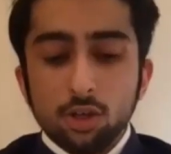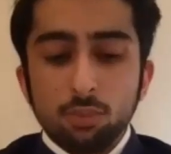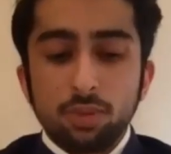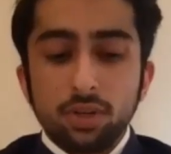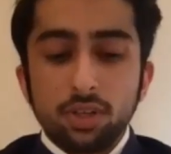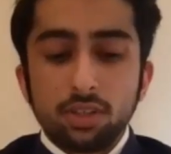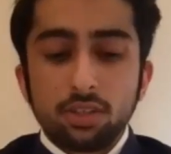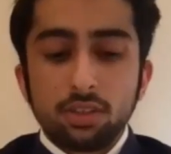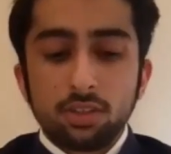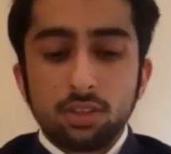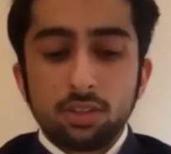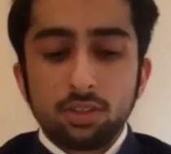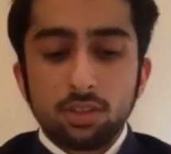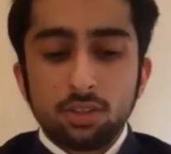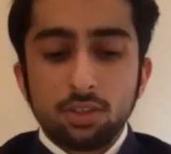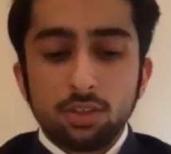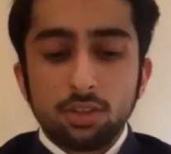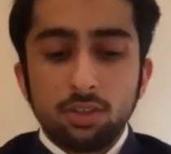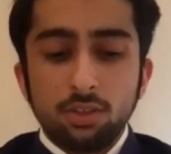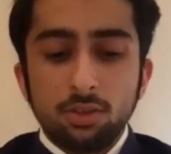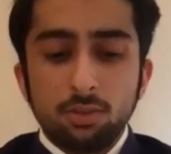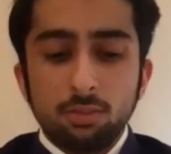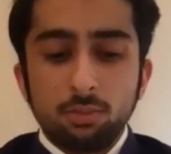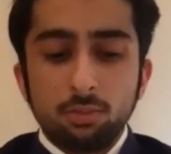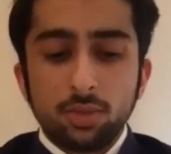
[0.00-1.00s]

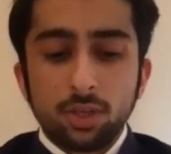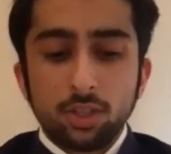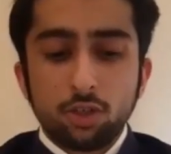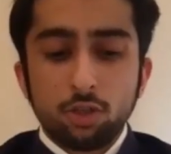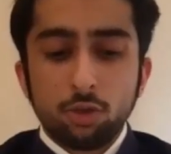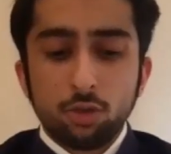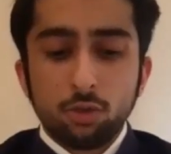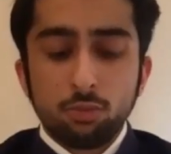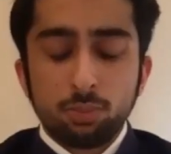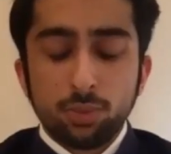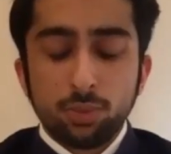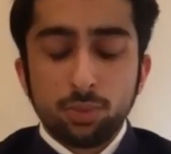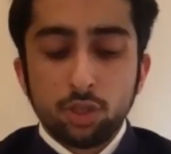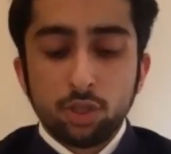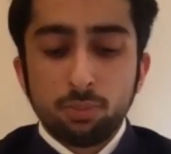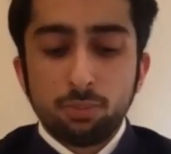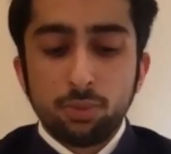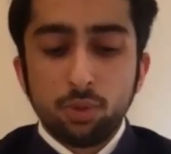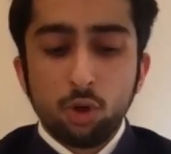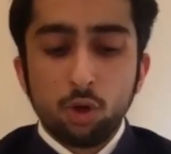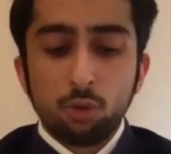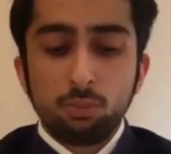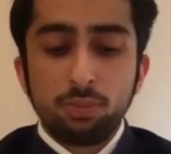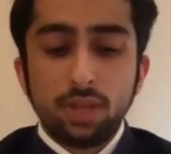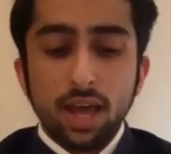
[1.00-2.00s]
But to
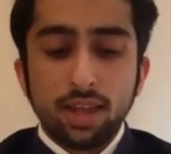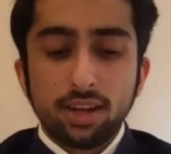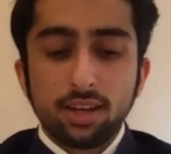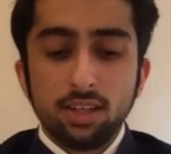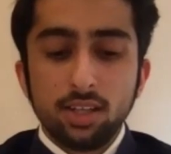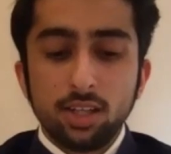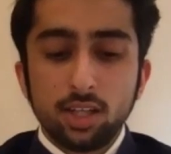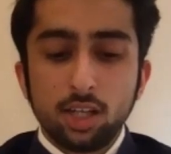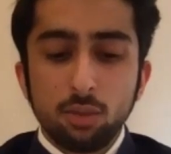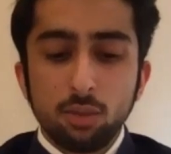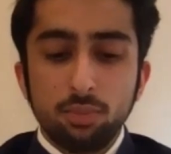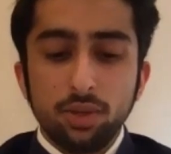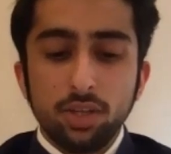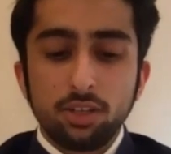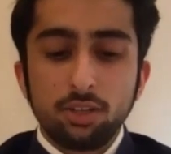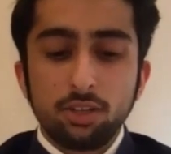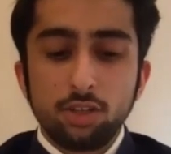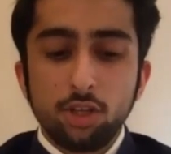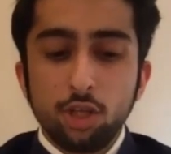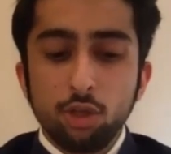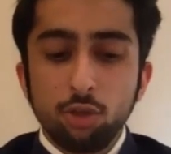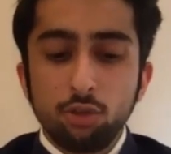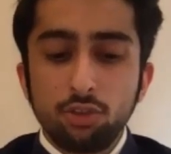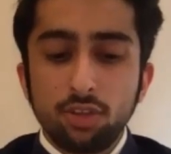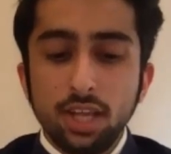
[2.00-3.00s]
probe that a little bit,
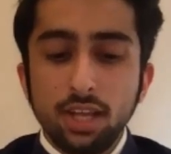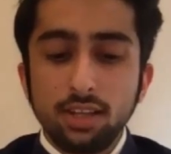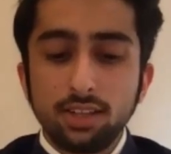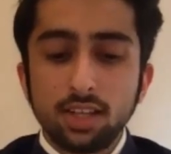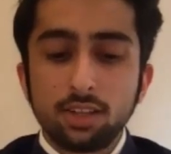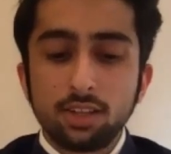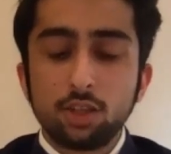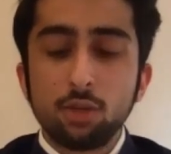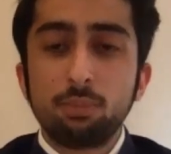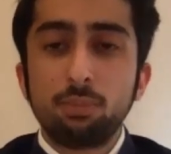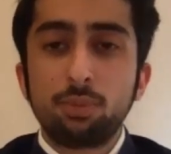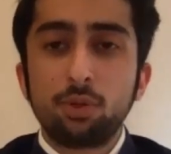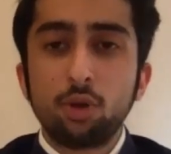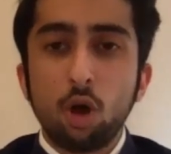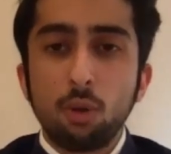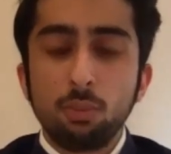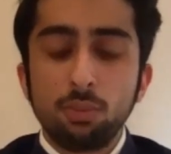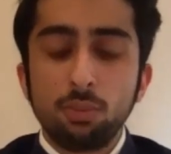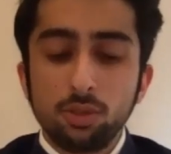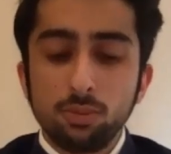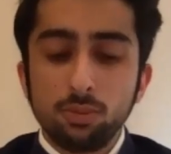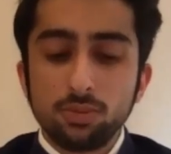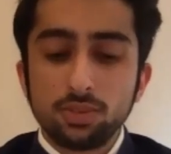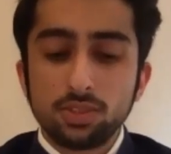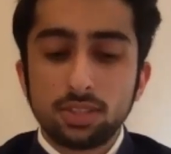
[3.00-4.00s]
do you think that the
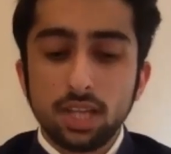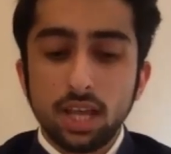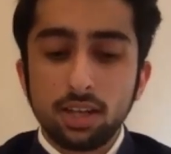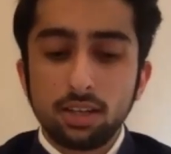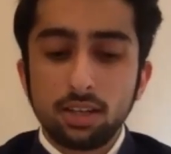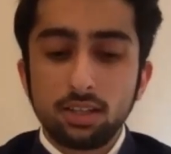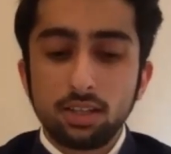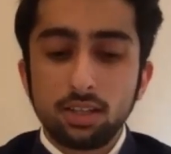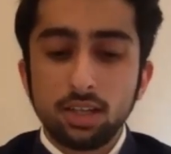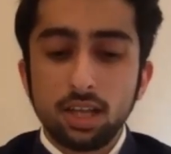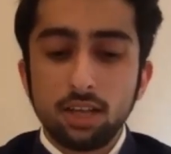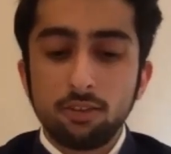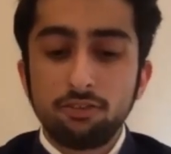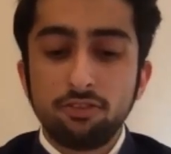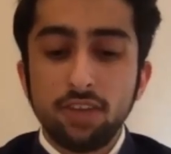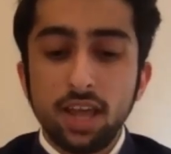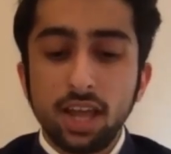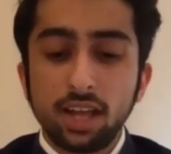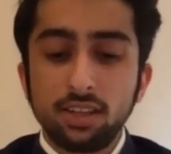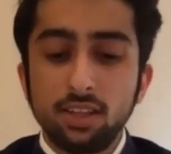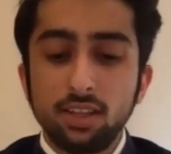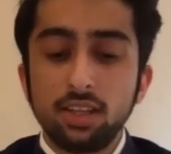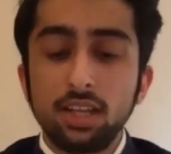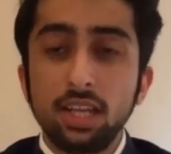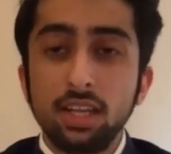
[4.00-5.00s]
problems that
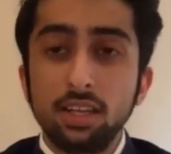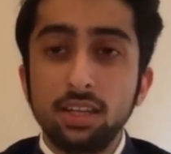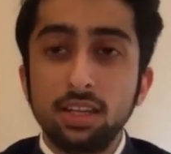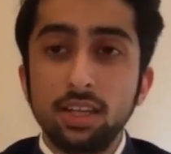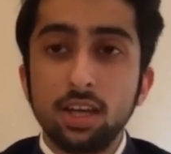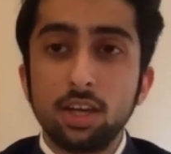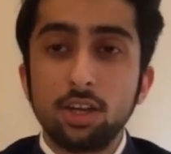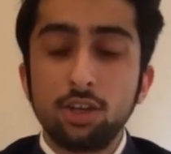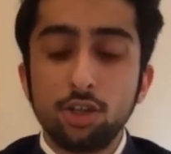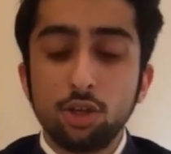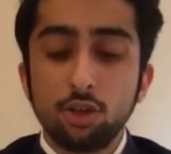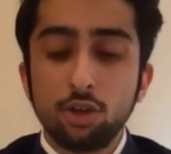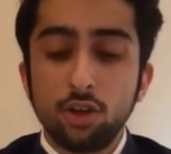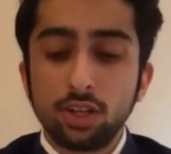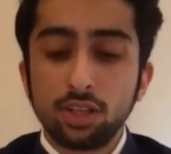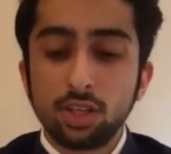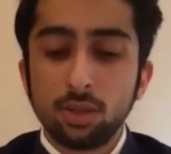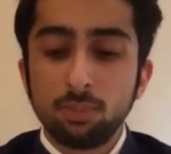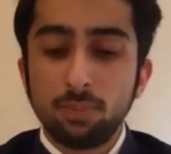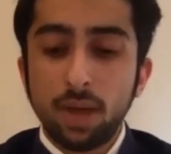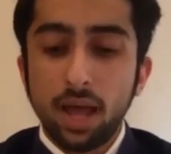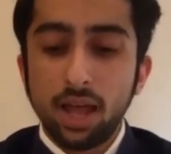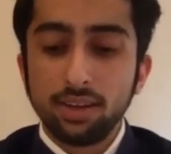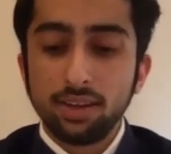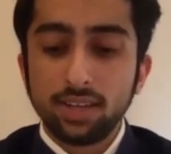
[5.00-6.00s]
affected India during the
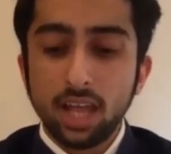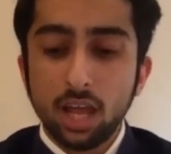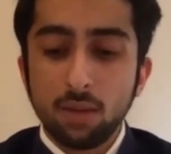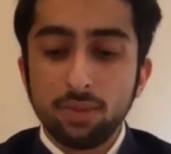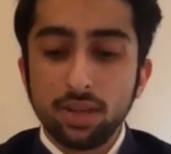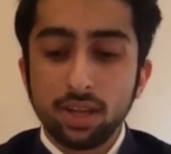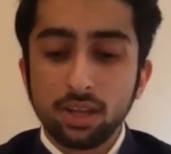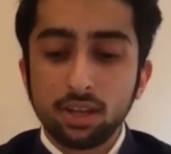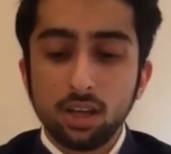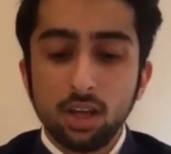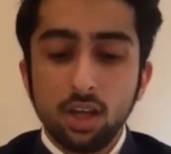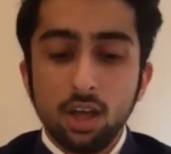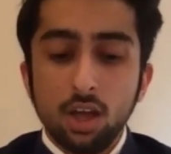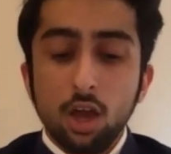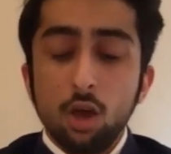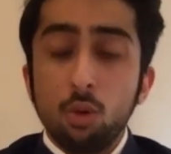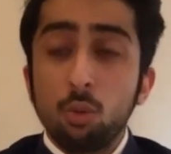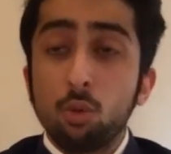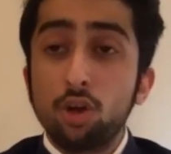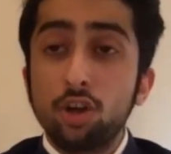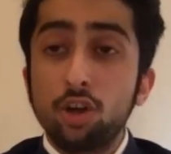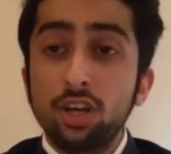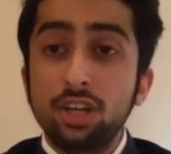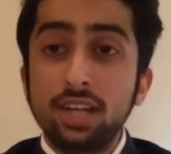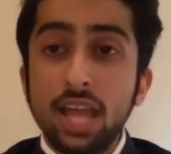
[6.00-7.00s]
pandemic
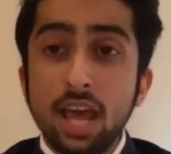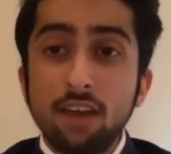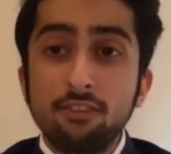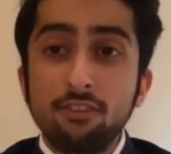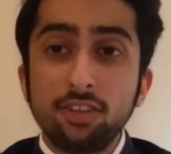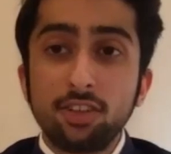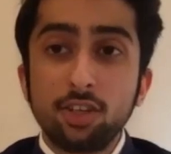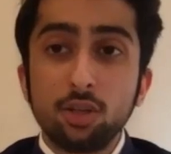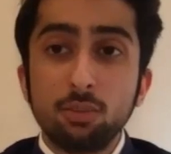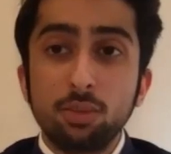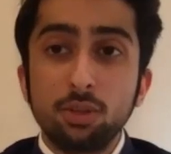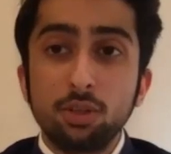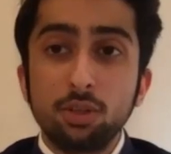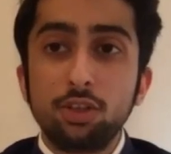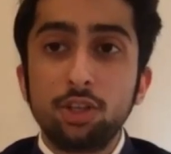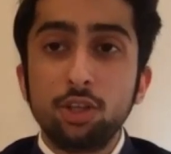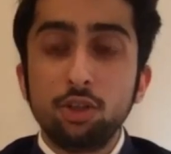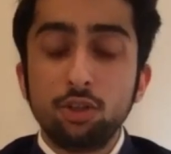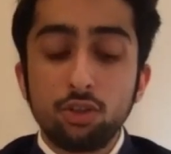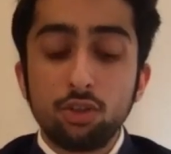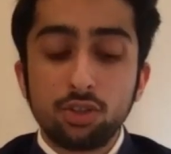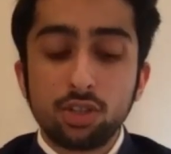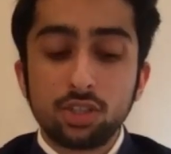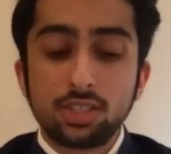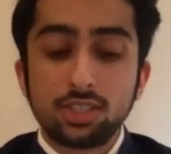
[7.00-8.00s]
were inevitable due
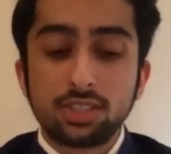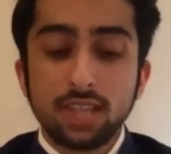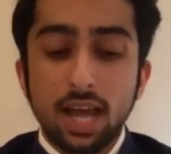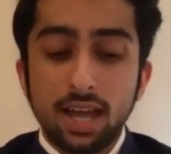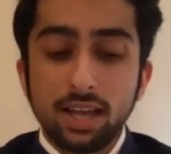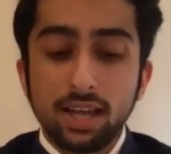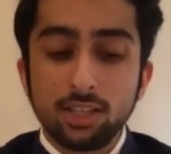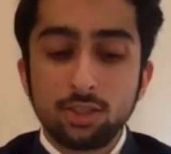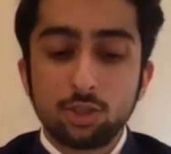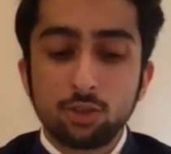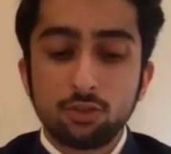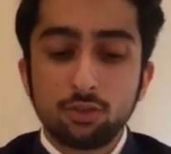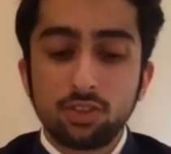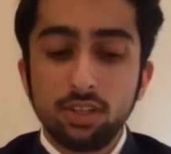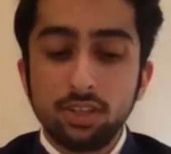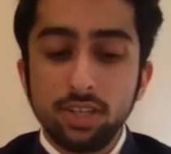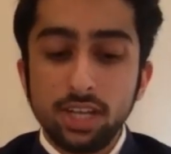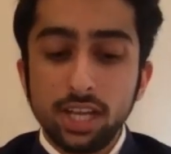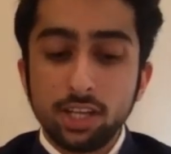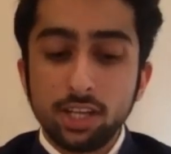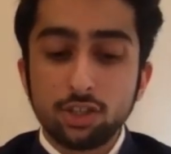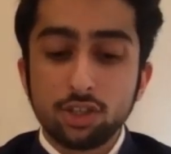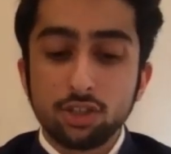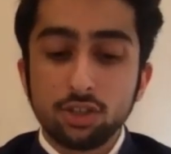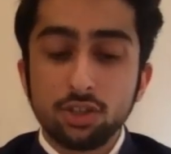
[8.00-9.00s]
to the size of the
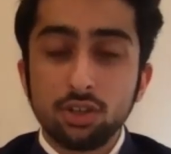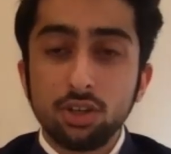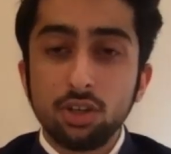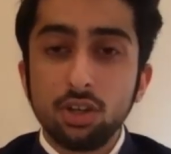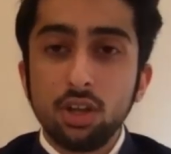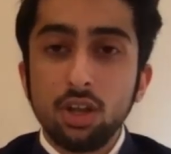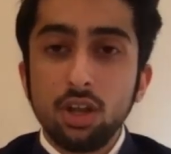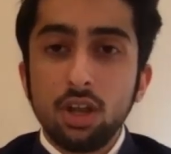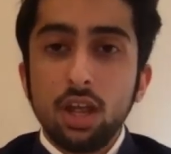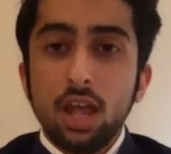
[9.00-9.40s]
nation?